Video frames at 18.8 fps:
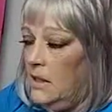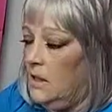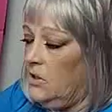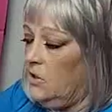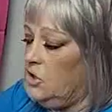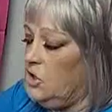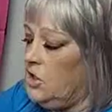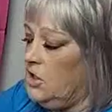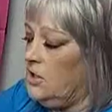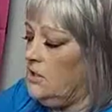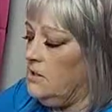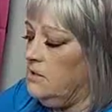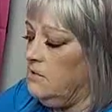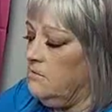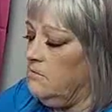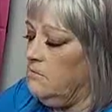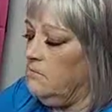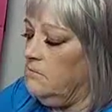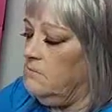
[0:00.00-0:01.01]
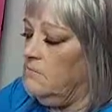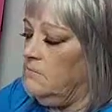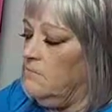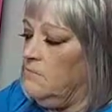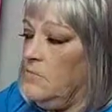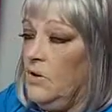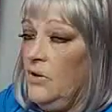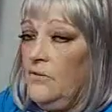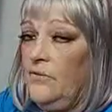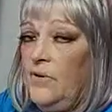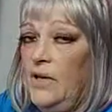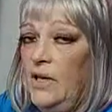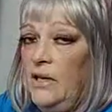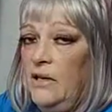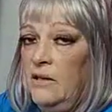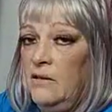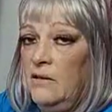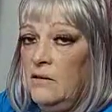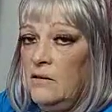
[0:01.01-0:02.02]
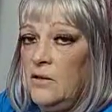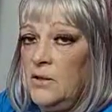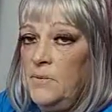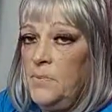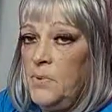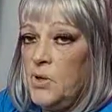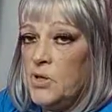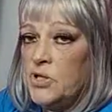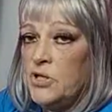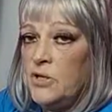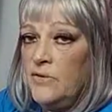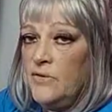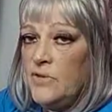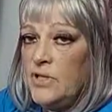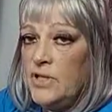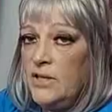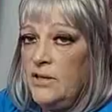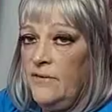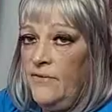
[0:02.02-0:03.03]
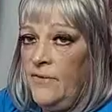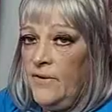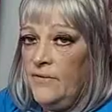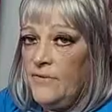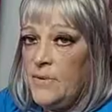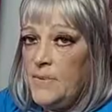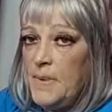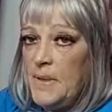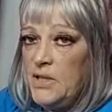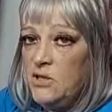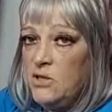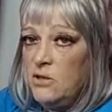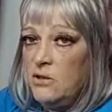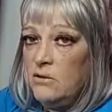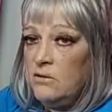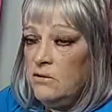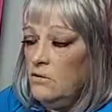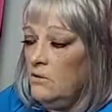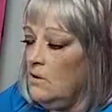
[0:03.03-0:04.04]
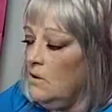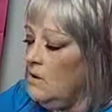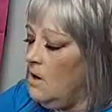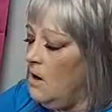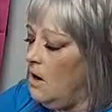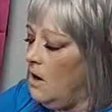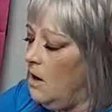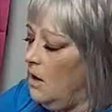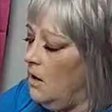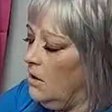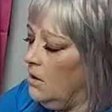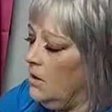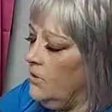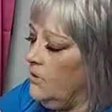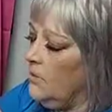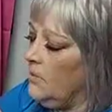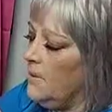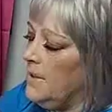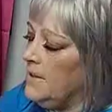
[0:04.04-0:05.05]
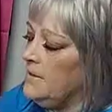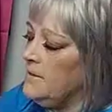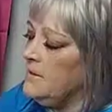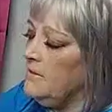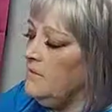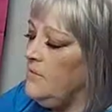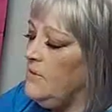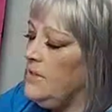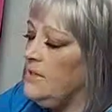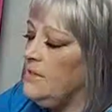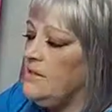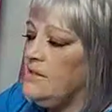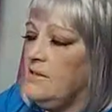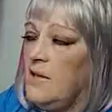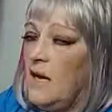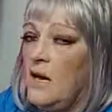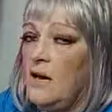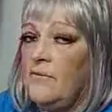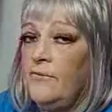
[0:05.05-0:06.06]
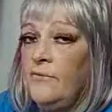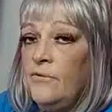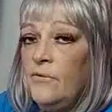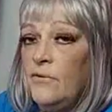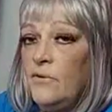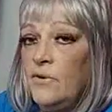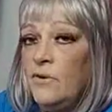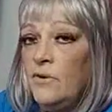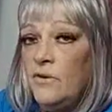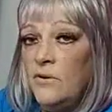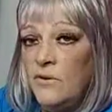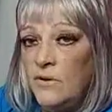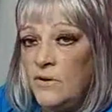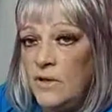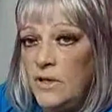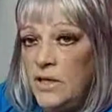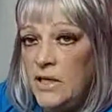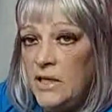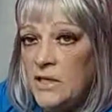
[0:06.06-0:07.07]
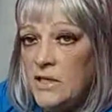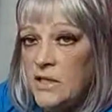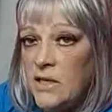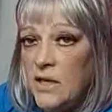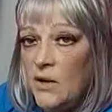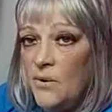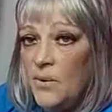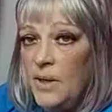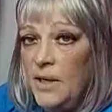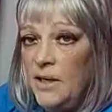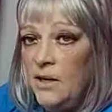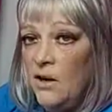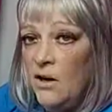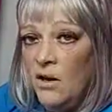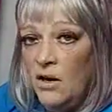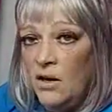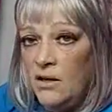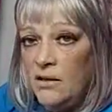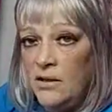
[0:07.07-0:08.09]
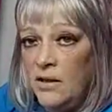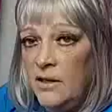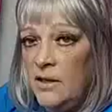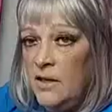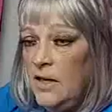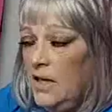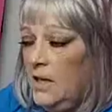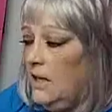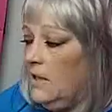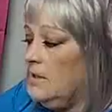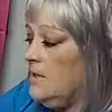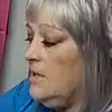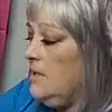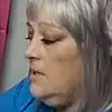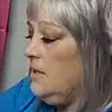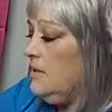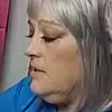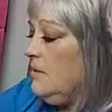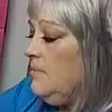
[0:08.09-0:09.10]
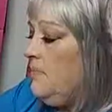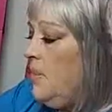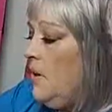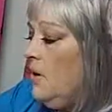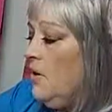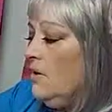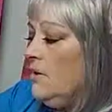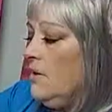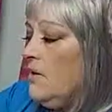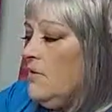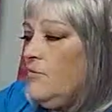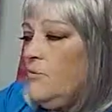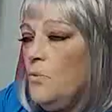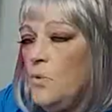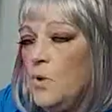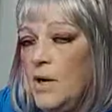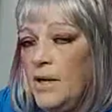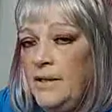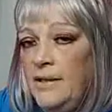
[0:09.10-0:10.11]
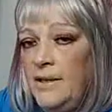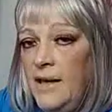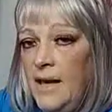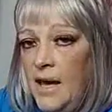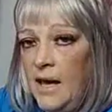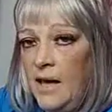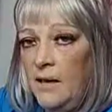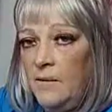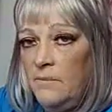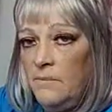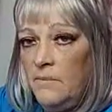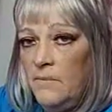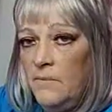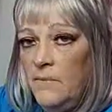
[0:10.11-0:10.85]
And she's moving a good portion of it's in the fifth dimension. All of the rest of this stuff is going on and is a part of one game.